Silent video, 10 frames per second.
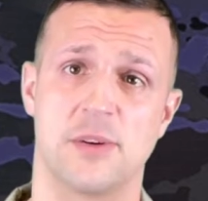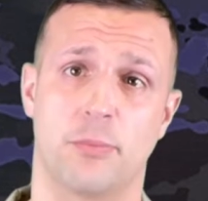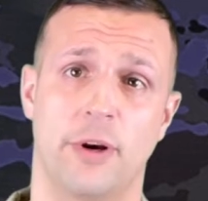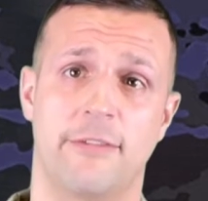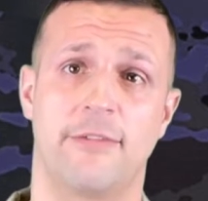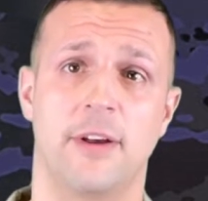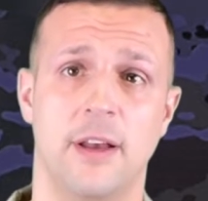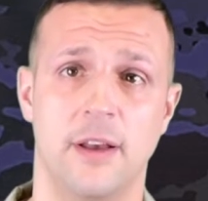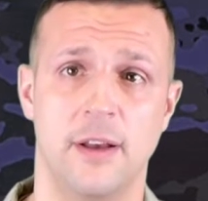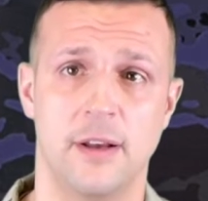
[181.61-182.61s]
brief.
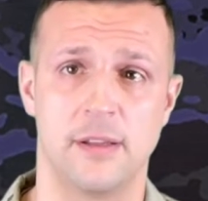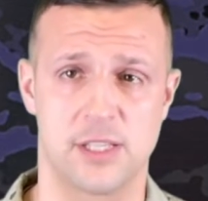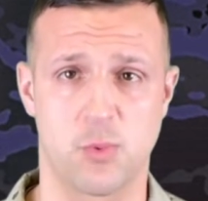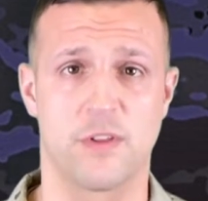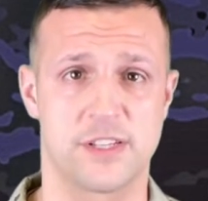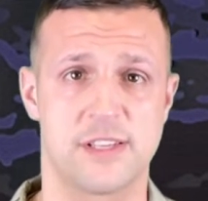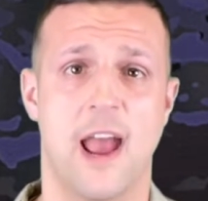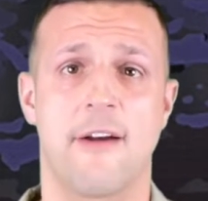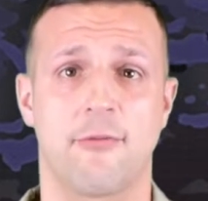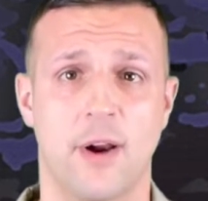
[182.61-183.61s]
This is where the
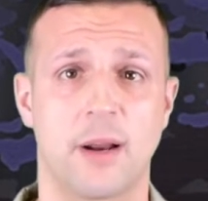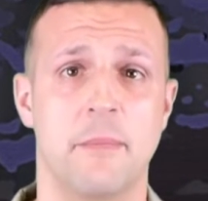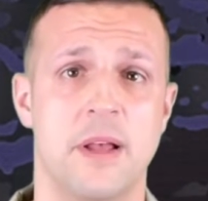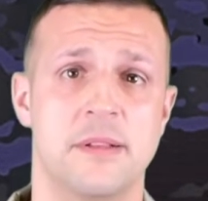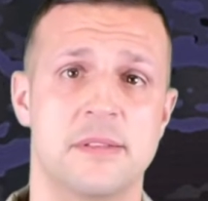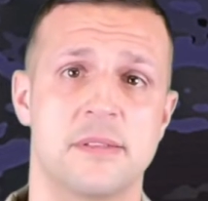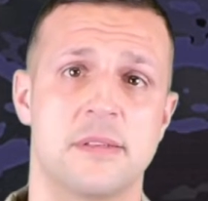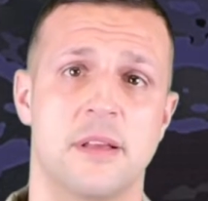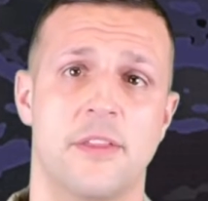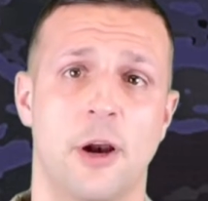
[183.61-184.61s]
staff recommends
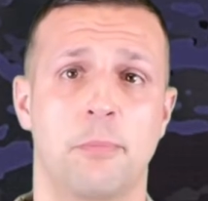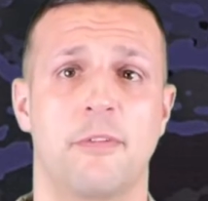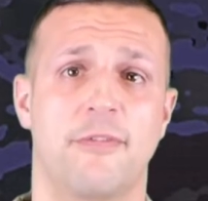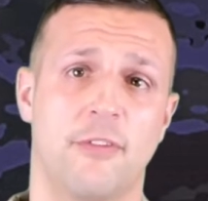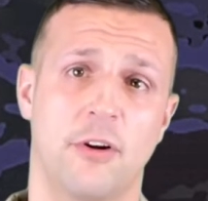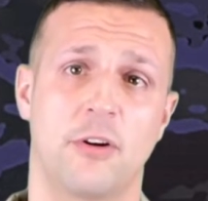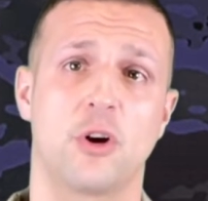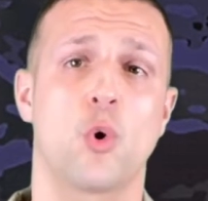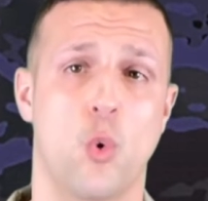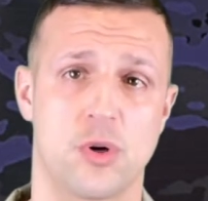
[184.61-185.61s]
their preferred
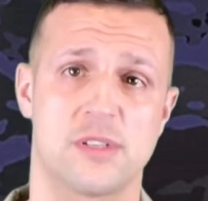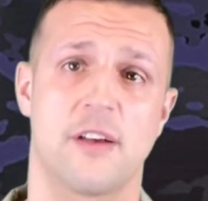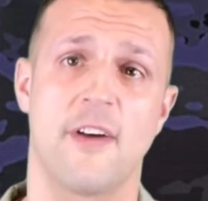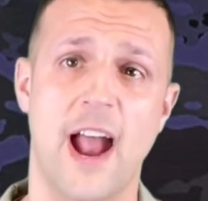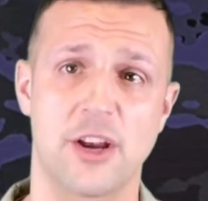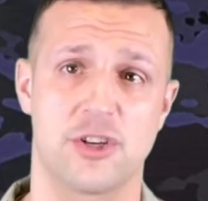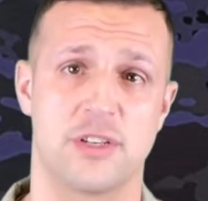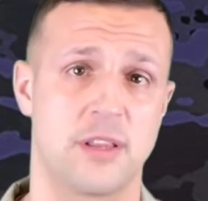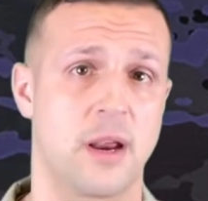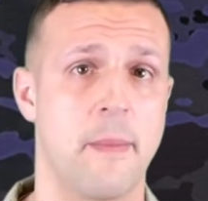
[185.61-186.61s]
course of action
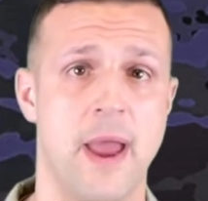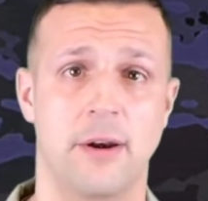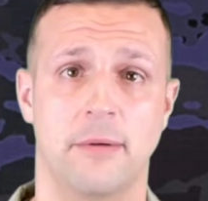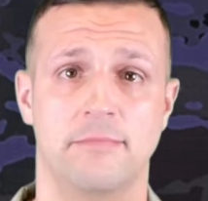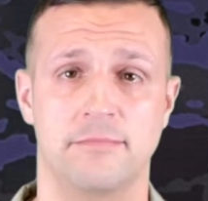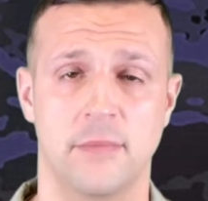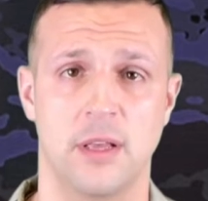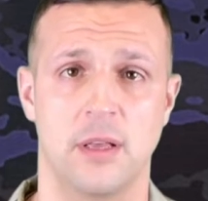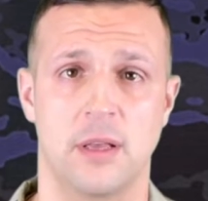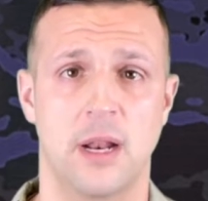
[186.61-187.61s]
to the commander.
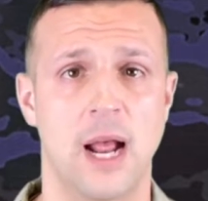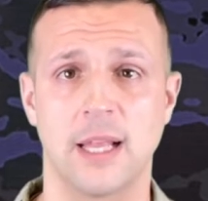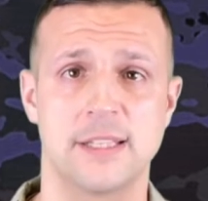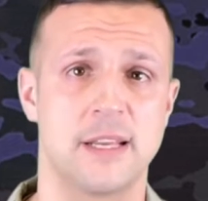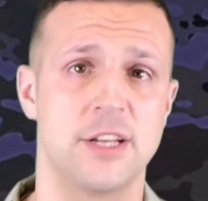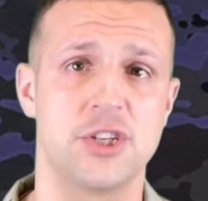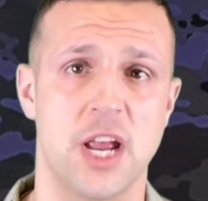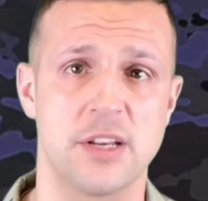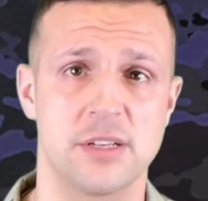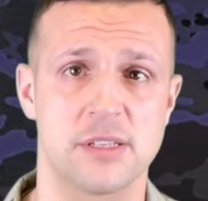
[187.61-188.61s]
It highlights any
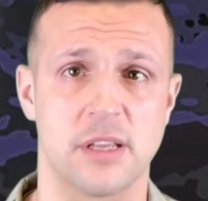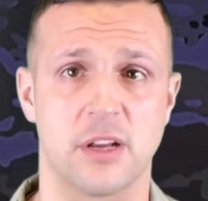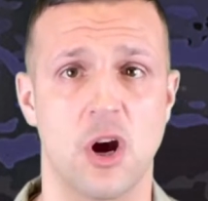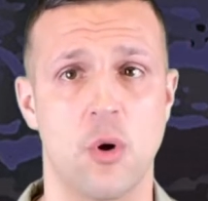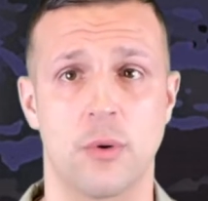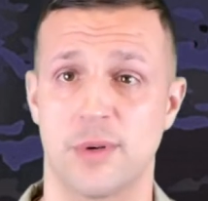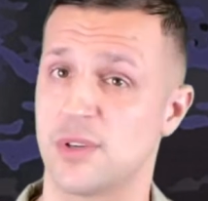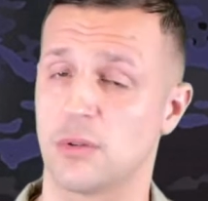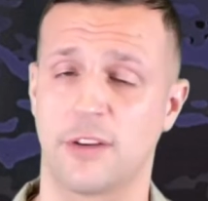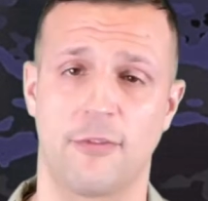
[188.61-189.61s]
changes to the COA
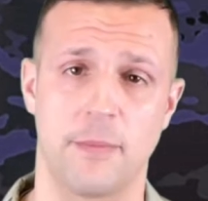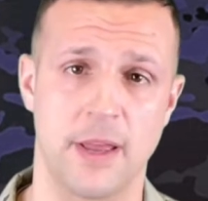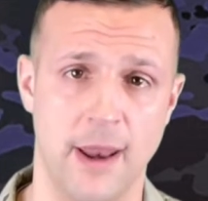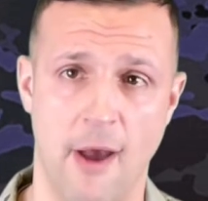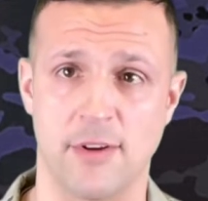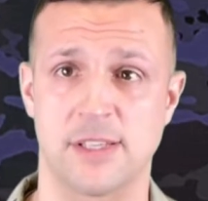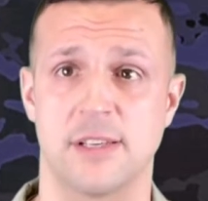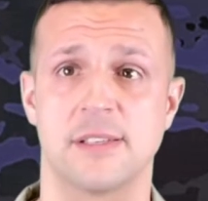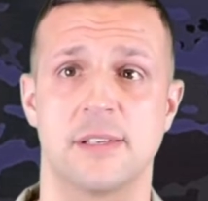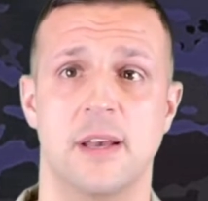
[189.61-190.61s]
resulting from the
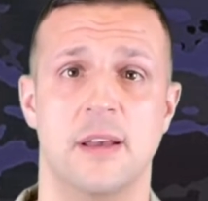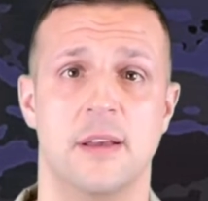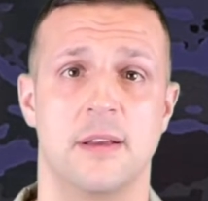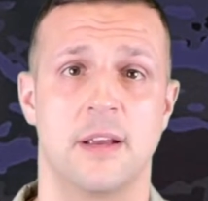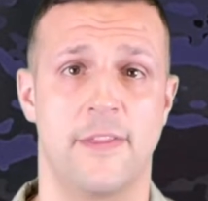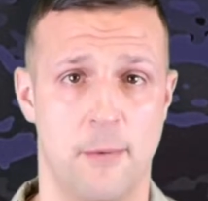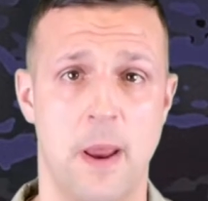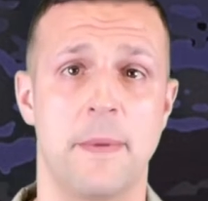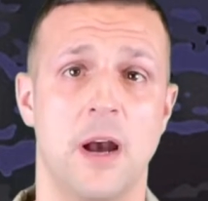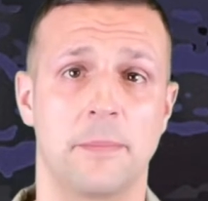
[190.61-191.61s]
analysis, and there may
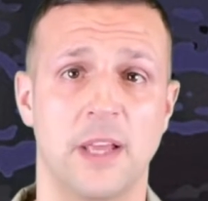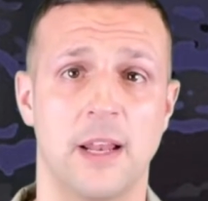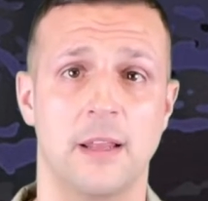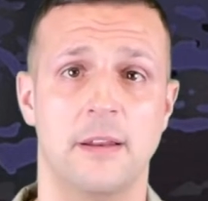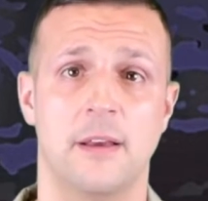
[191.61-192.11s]
be updated